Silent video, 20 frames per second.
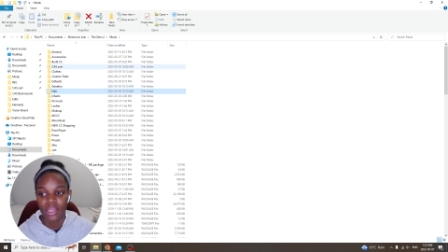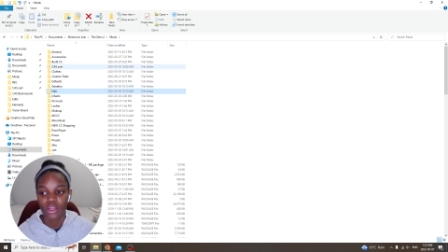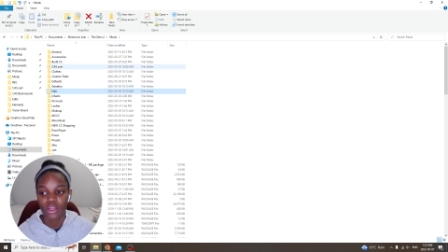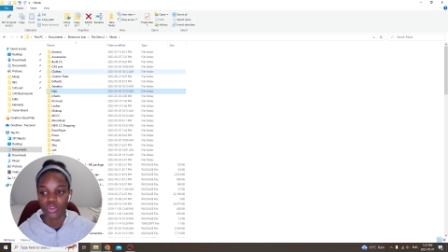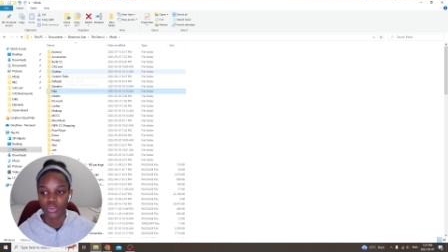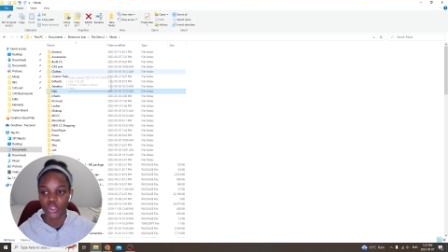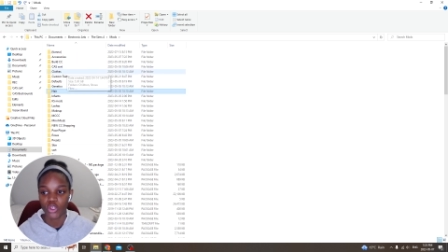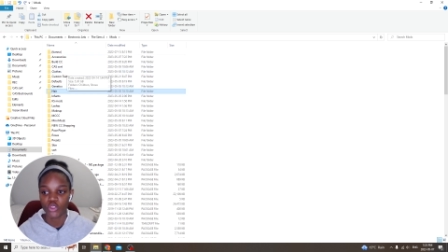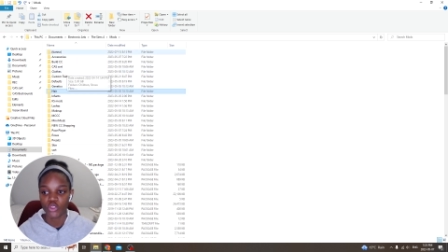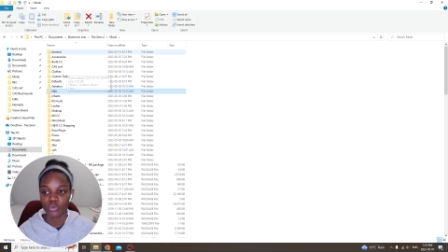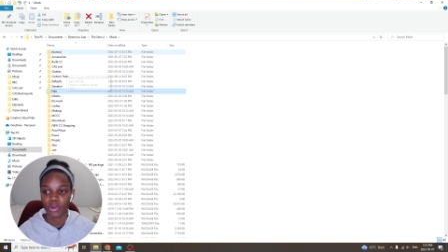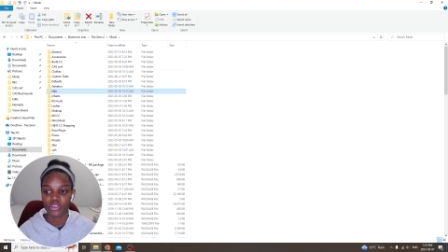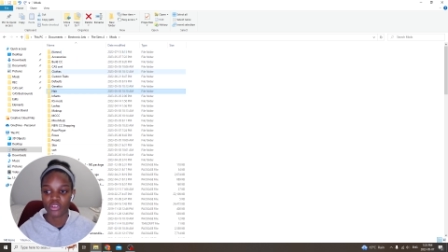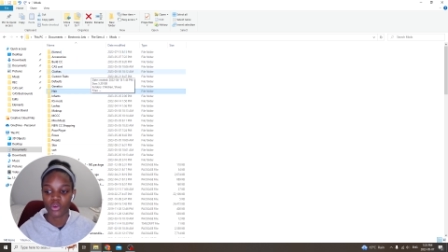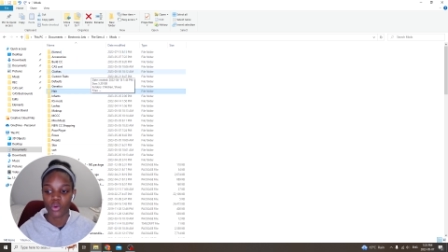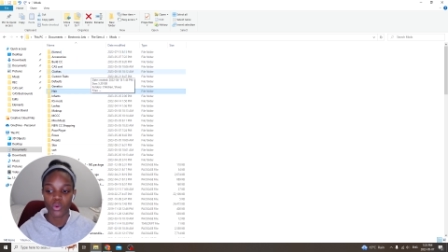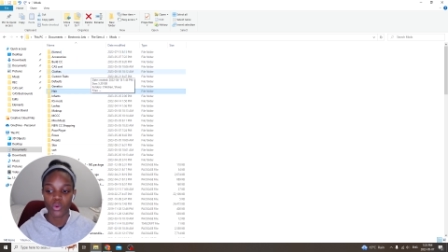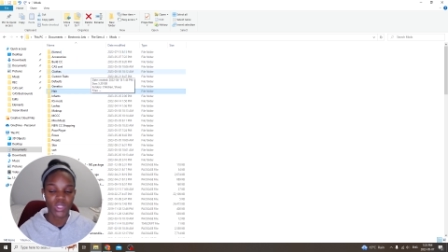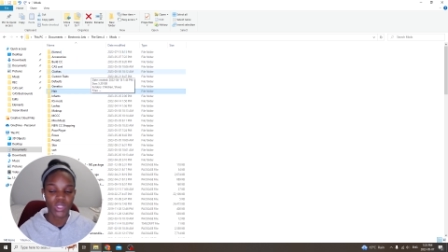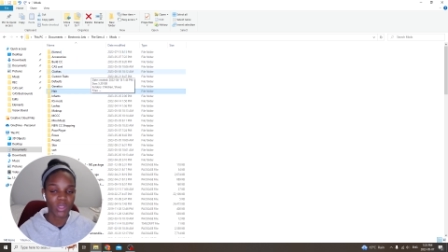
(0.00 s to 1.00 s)
those ones
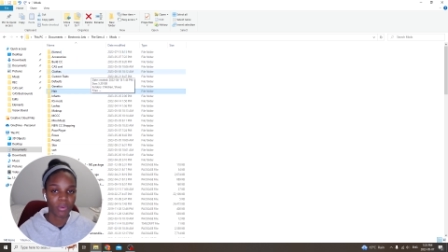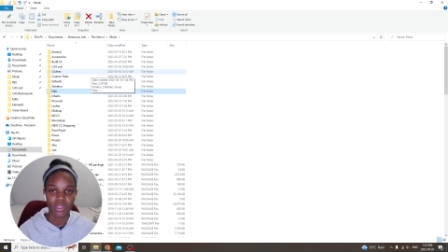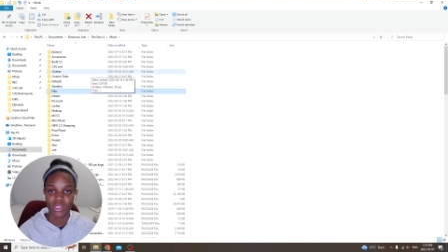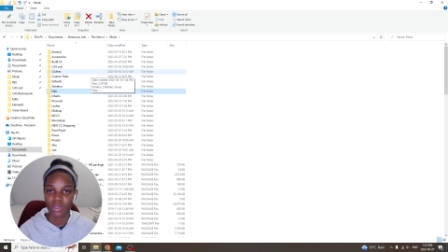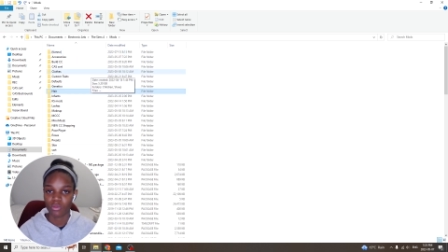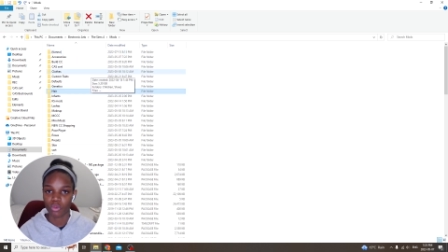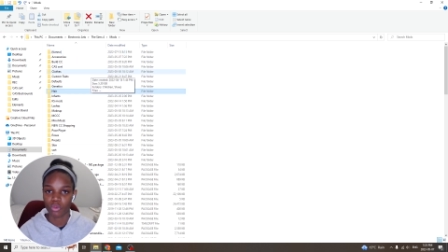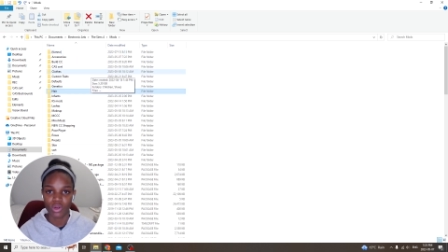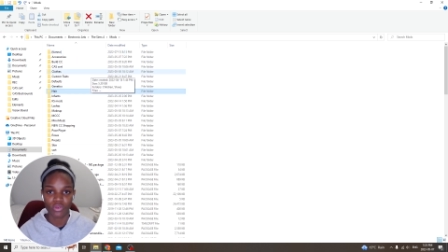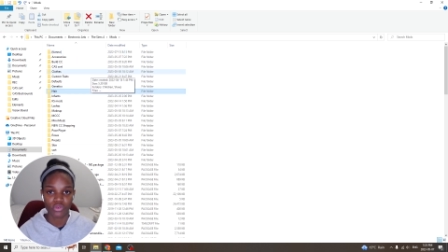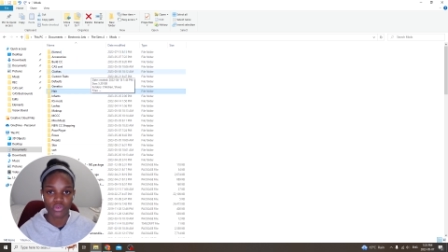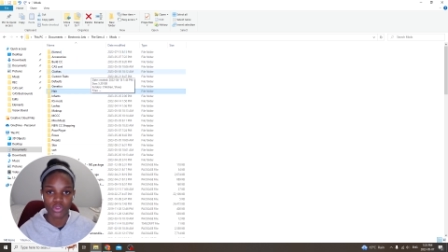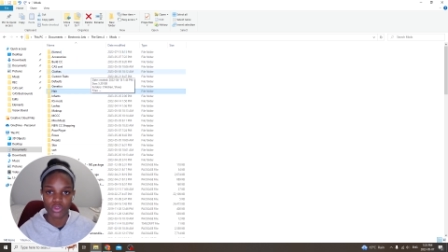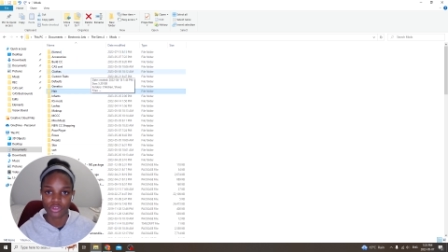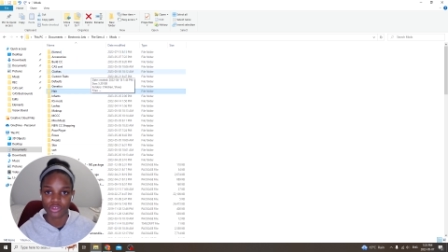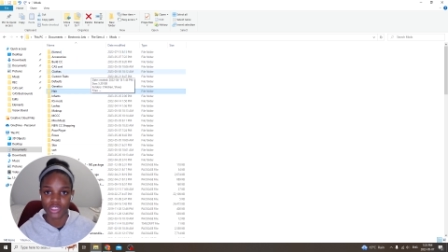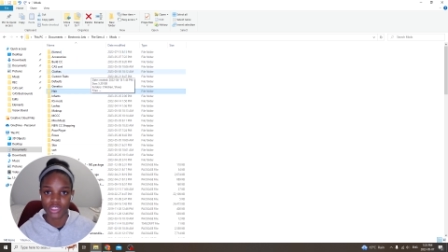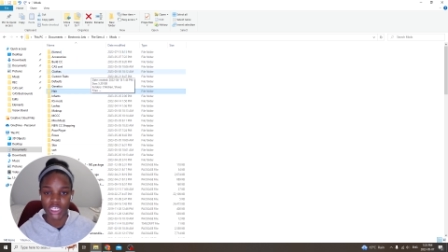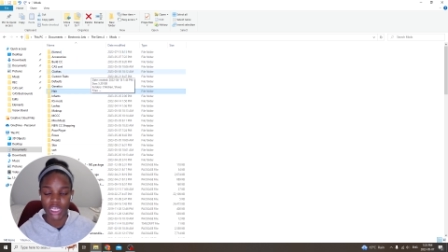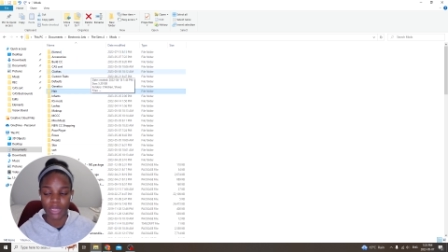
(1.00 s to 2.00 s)
only put them one filter
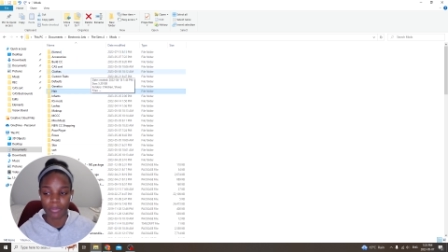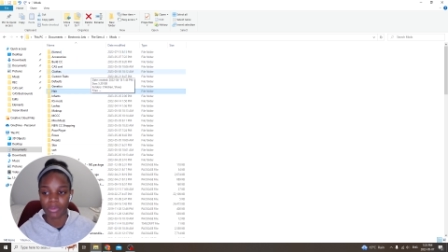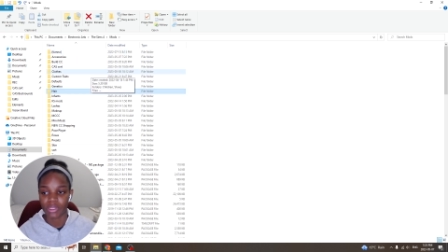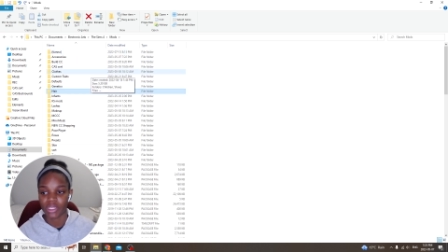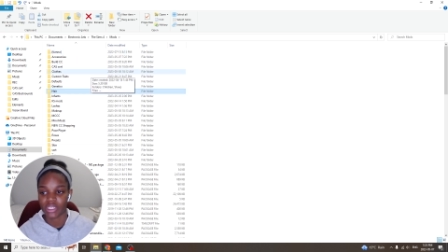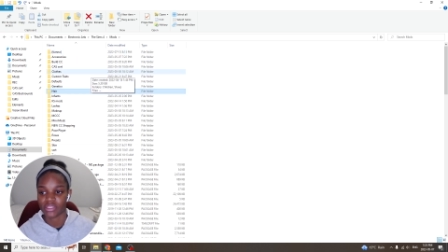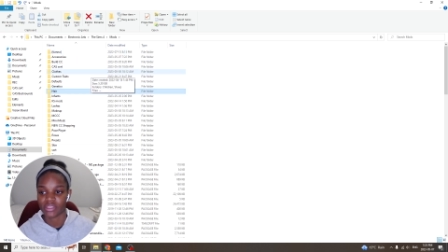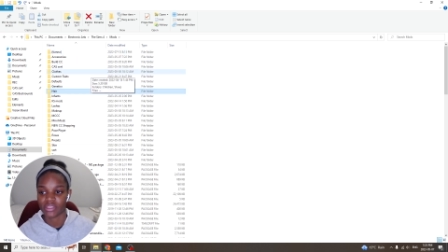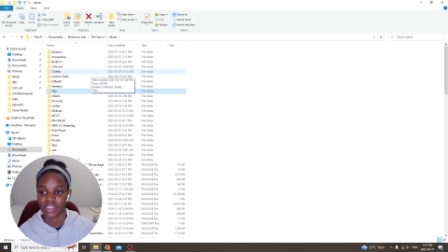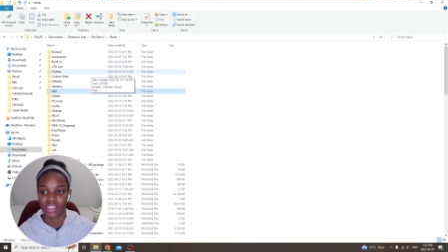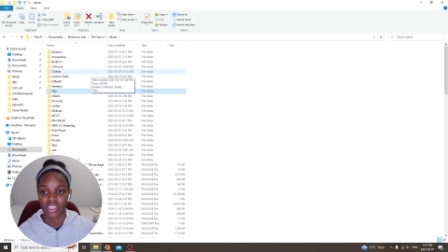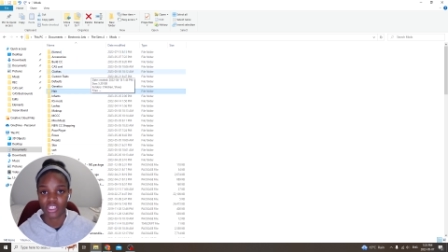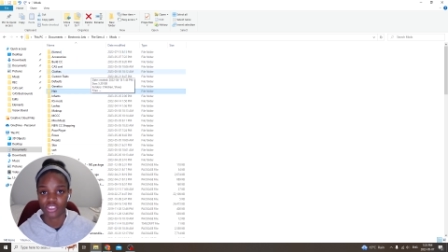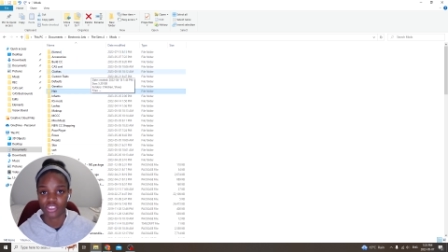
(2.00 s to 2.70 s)
deep because then it can